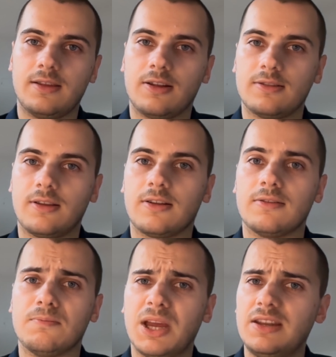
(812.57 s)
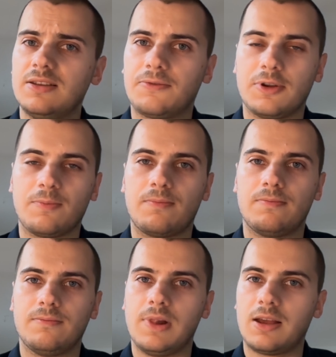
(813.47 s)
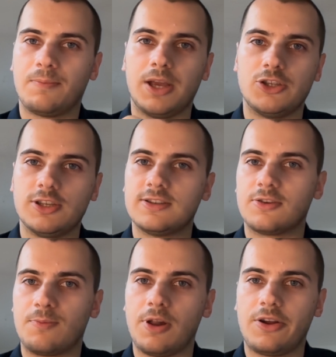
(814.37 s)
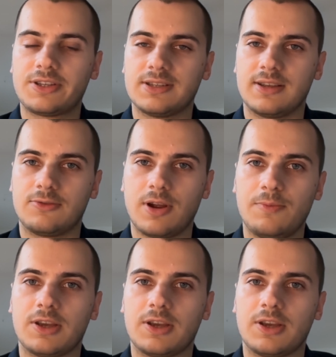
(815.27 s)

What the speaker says: on many different like pages or blocks, etc.